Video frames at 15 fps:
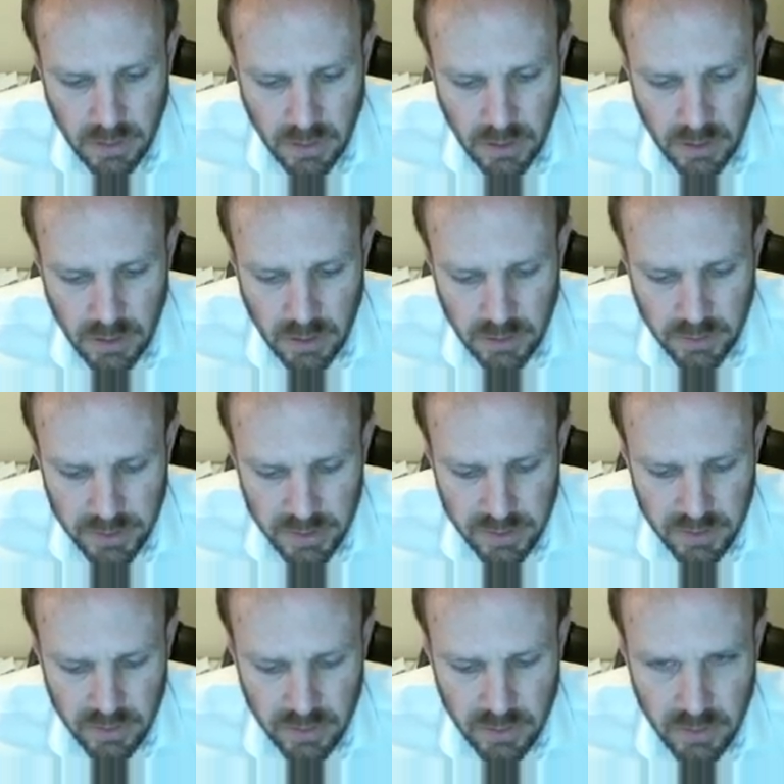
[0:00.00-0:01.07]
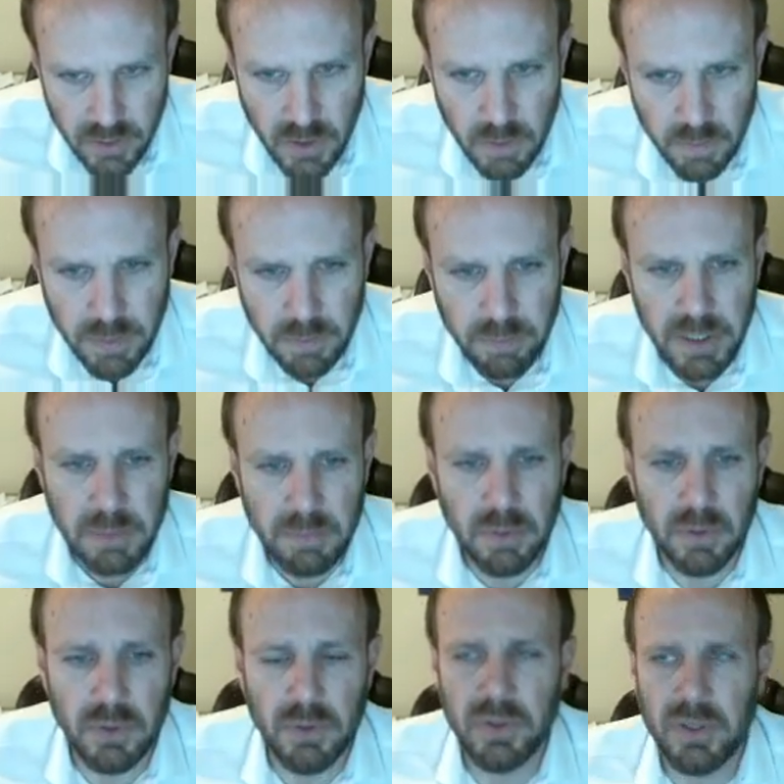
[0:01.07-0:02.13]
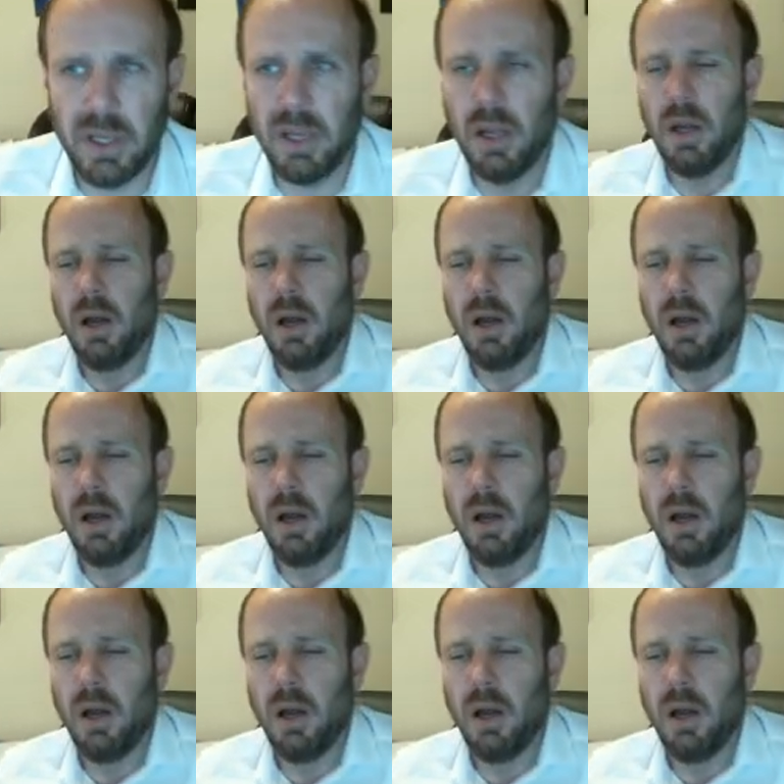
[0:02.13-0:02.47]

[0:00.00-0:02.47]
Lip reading: All these stupid people who say,